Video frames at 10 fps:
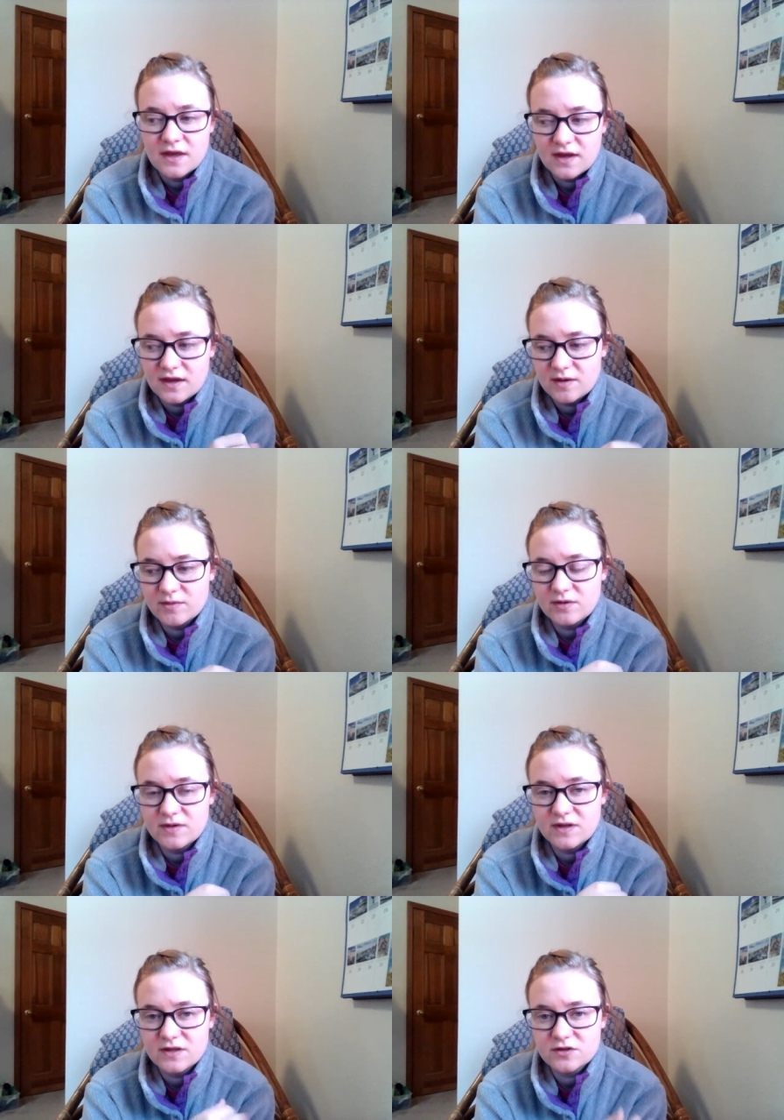and you
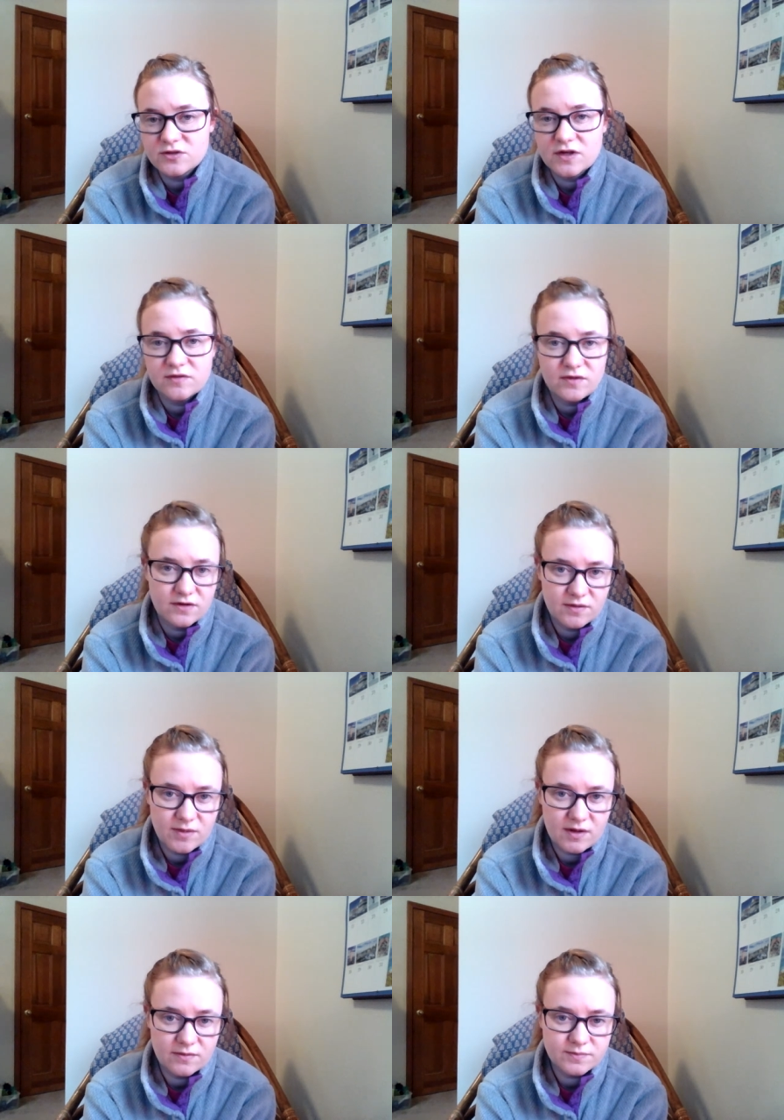can either try to figure them
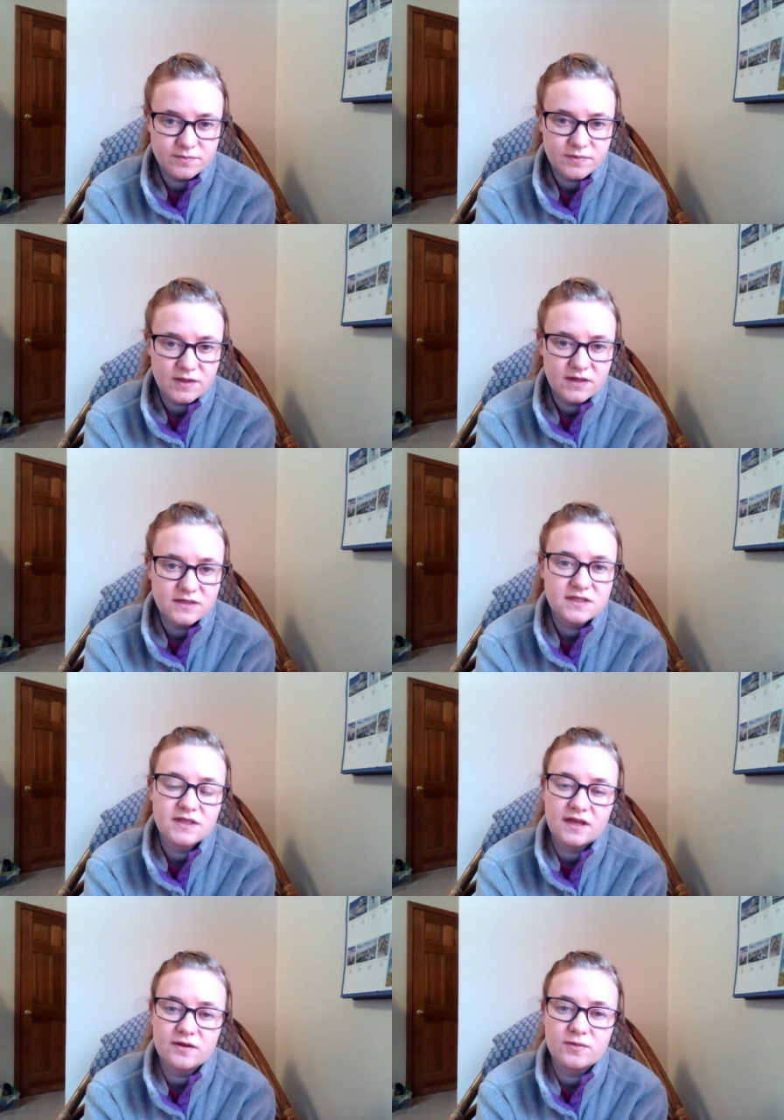out
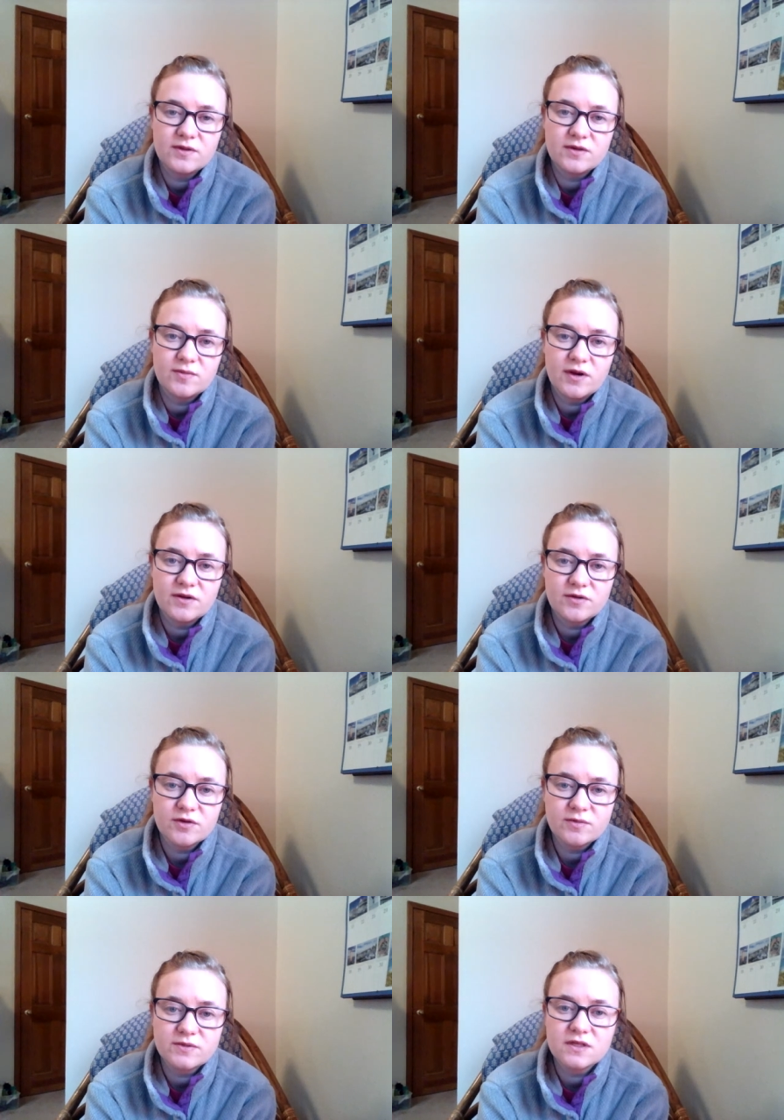together with your partner
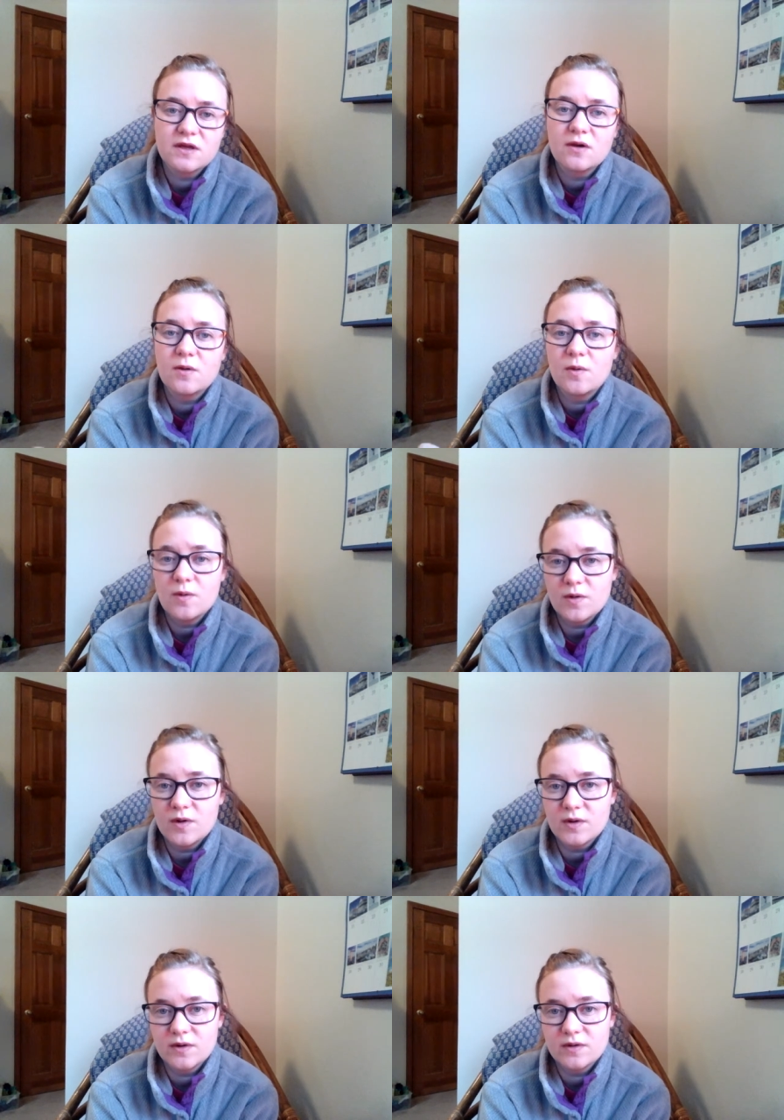groups,
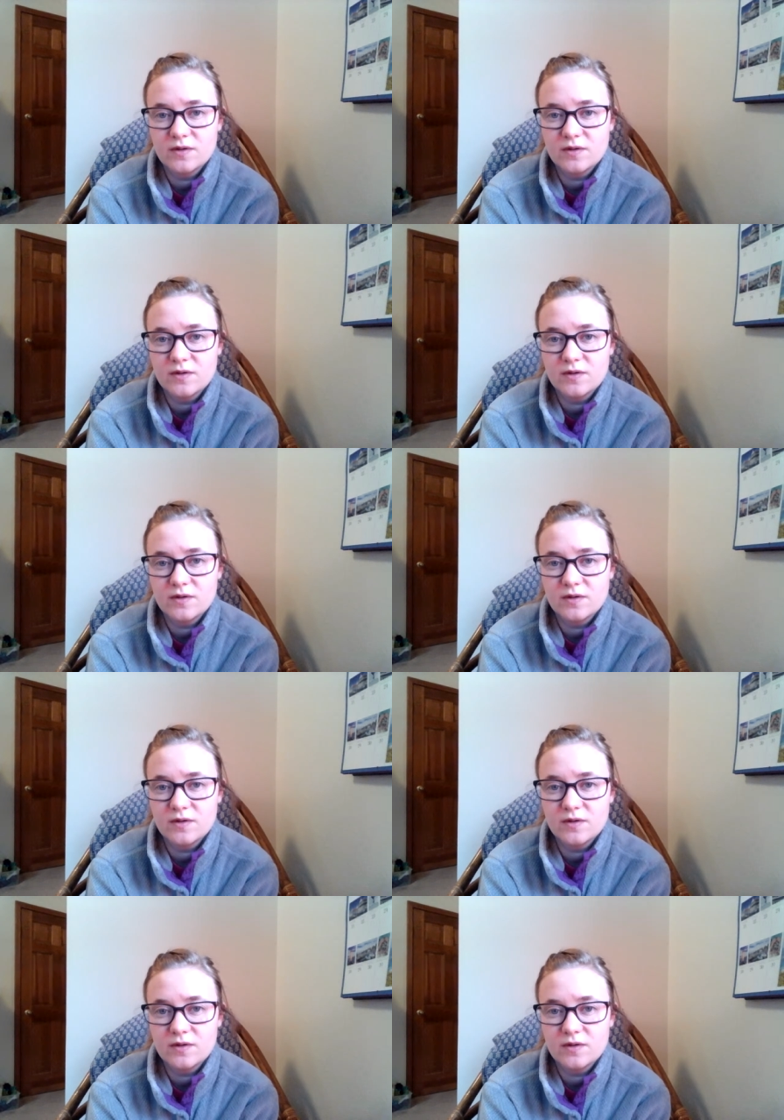or